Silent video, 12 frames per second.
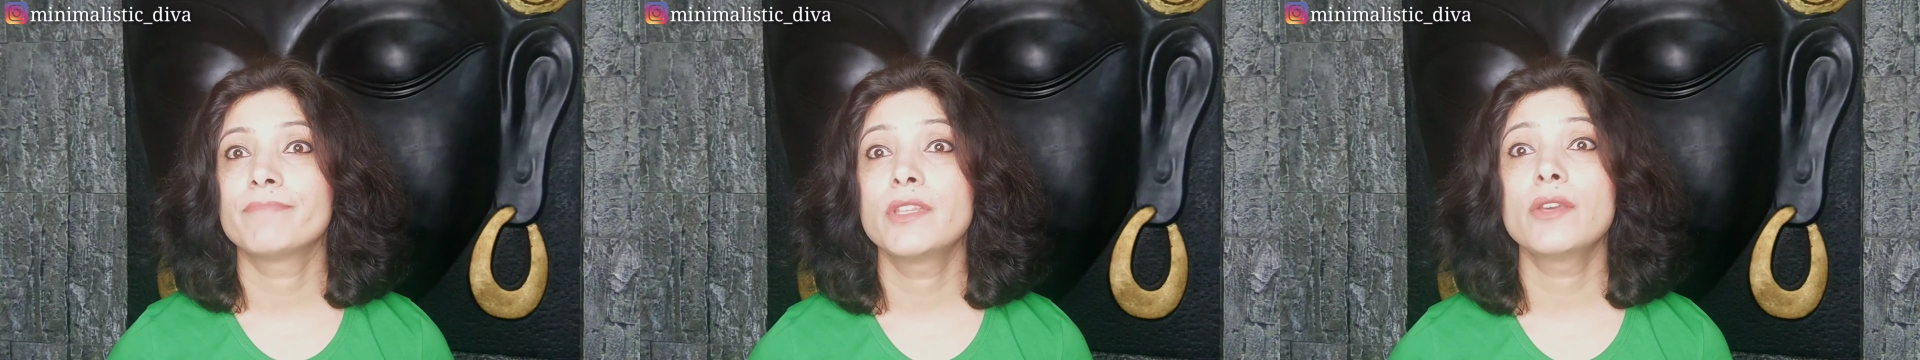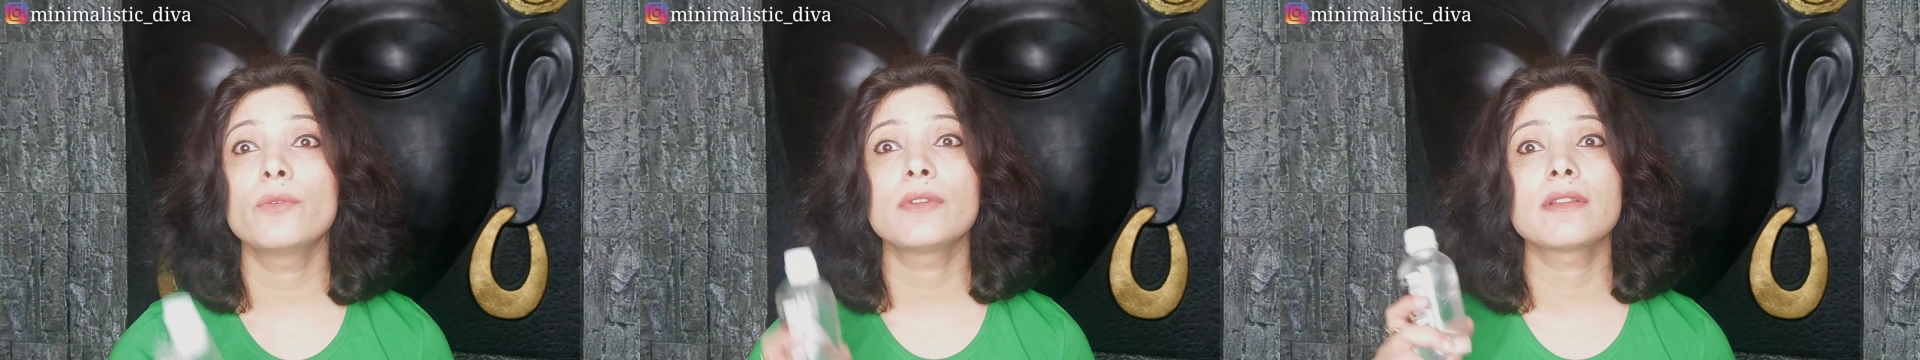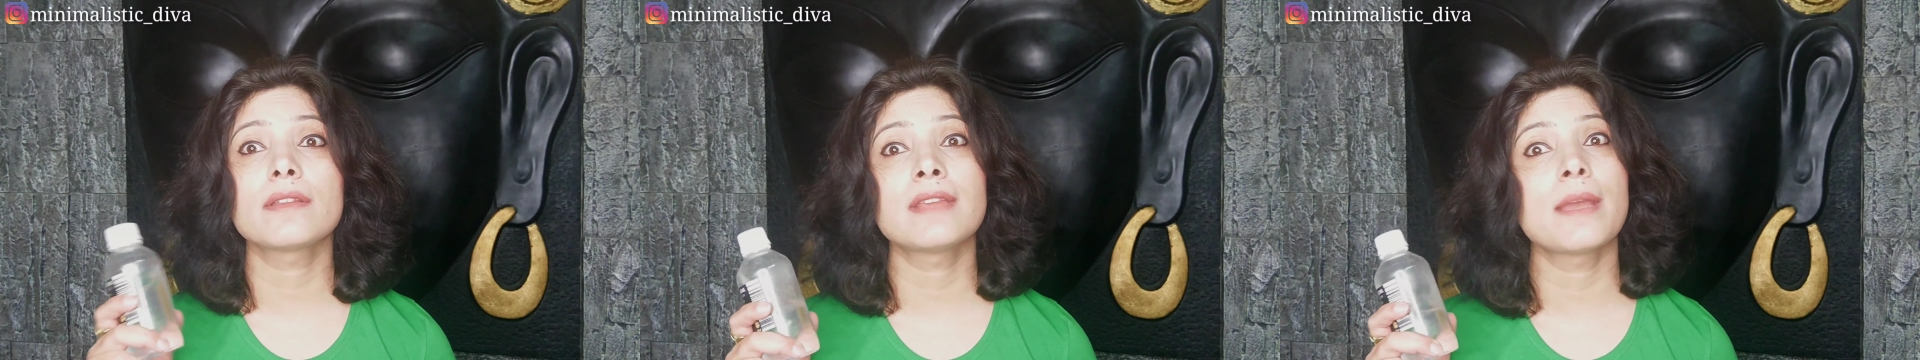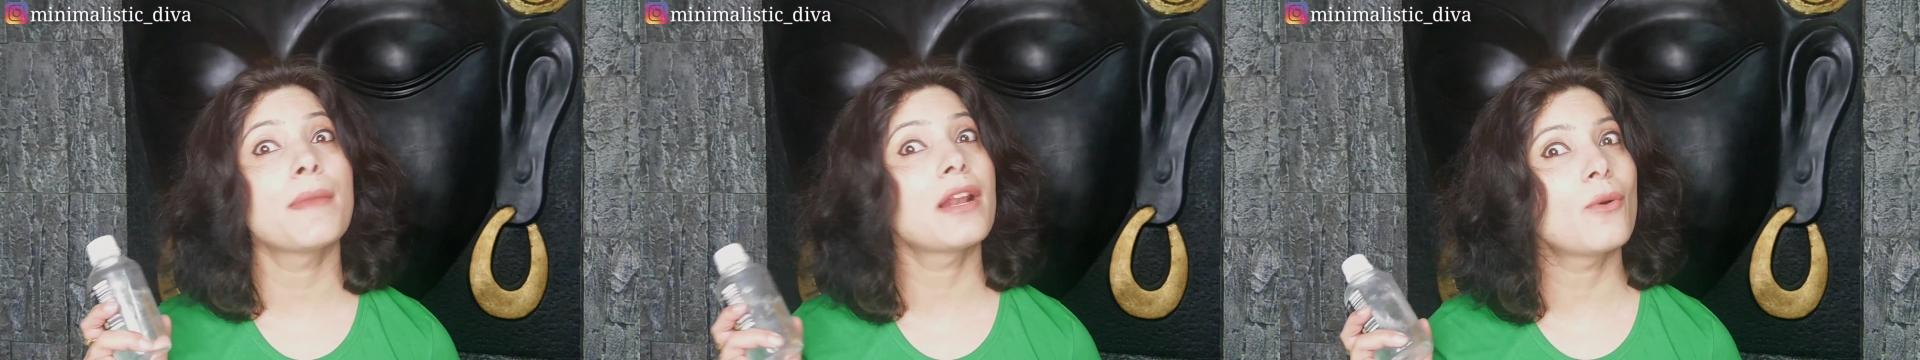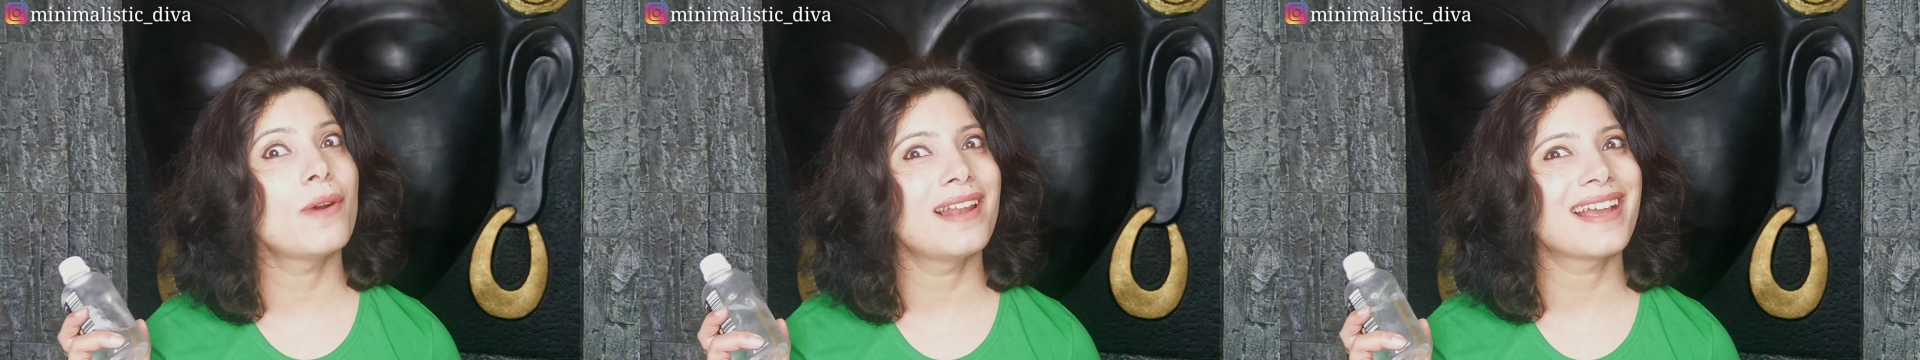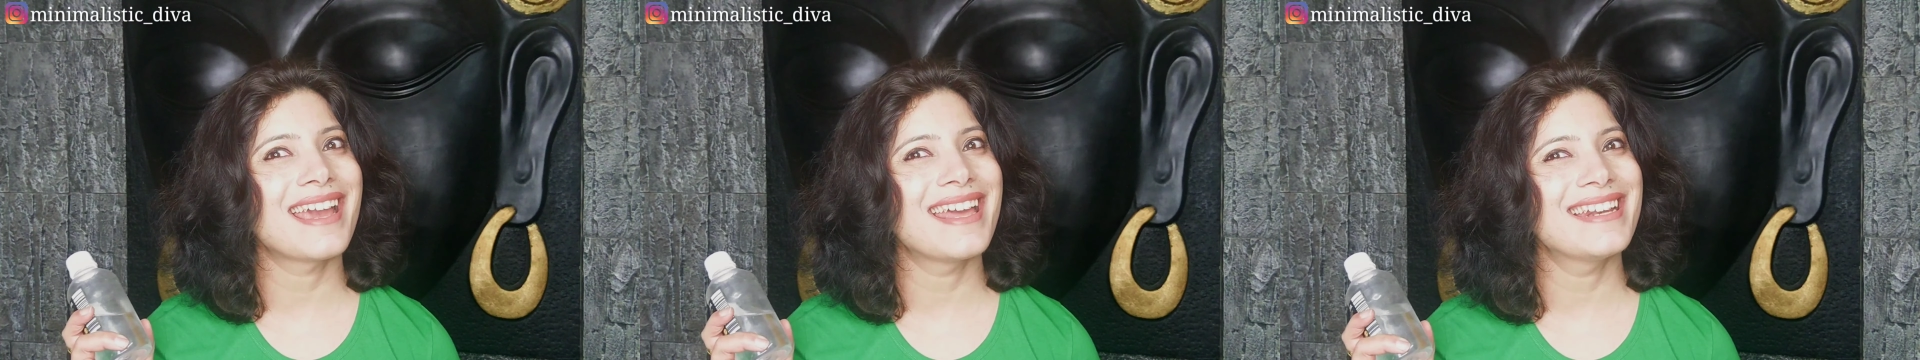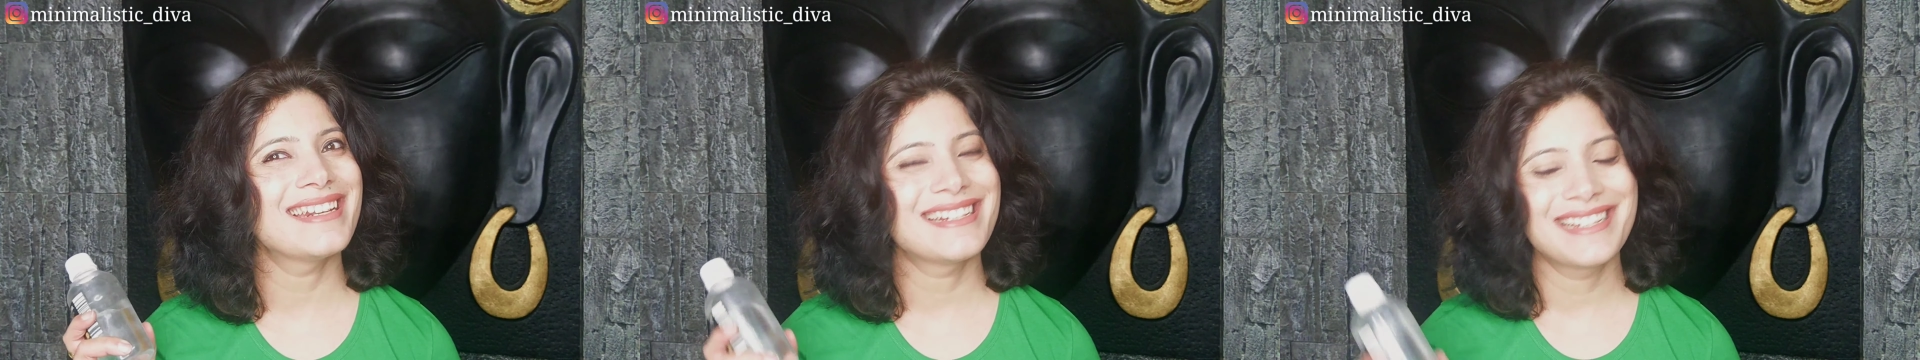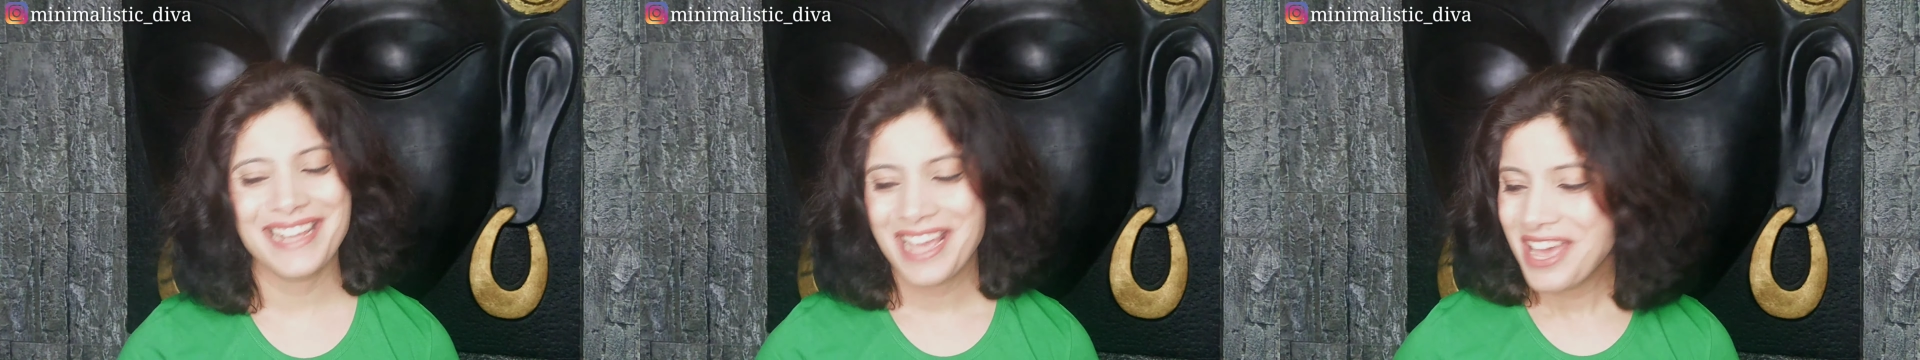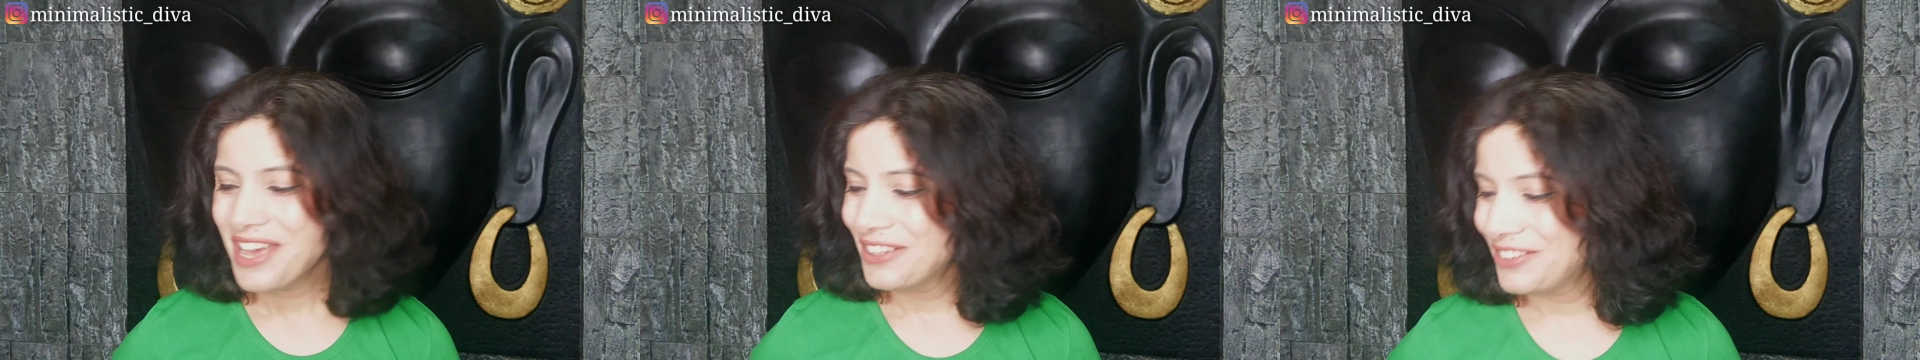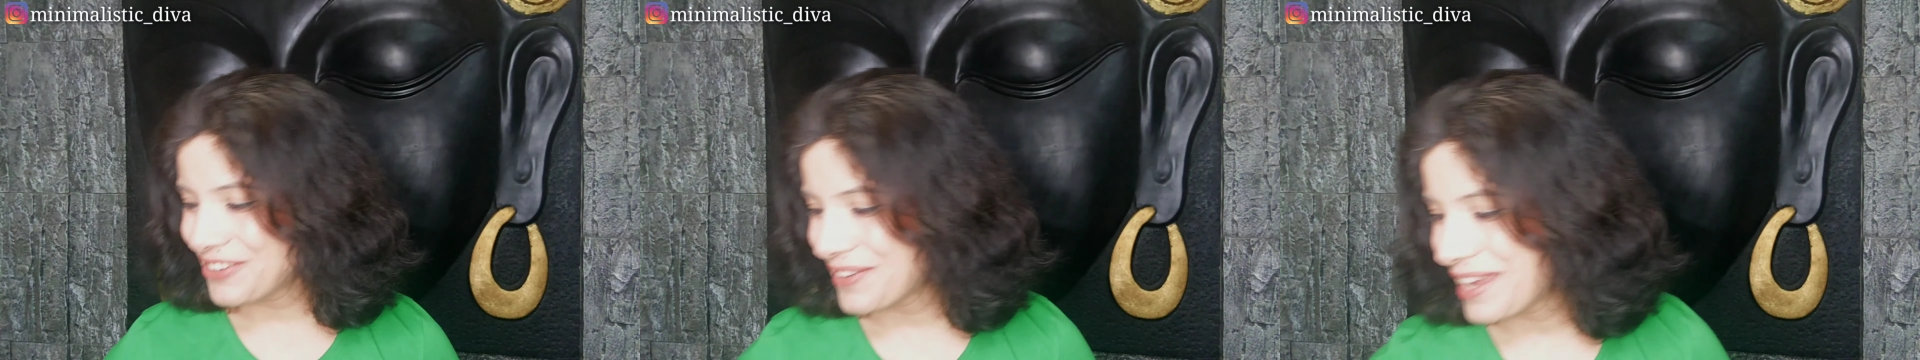using the same alcohol again. So